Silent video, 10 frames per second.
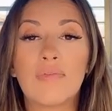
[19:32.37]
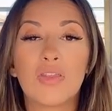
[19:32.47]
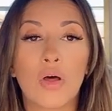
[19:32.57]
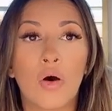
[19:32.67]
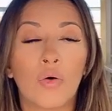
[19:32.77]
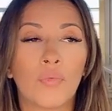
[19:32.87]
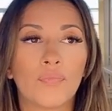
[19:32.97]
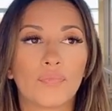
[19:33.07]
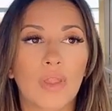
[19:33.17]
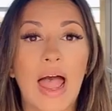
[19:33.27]
even
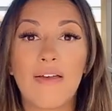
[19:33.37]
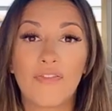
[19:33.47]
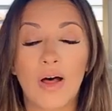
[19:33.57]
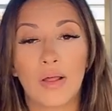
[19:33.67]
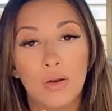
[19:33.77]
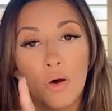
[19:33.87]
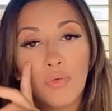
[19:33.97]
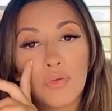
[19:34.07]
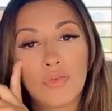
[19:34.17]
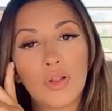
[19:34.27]
though I felt an
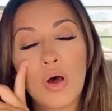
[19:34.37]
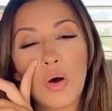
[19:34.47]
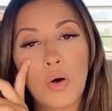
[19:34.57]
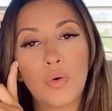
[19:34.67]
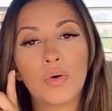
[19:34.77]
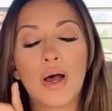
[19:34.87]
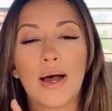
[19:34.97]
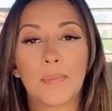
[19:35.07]
overflow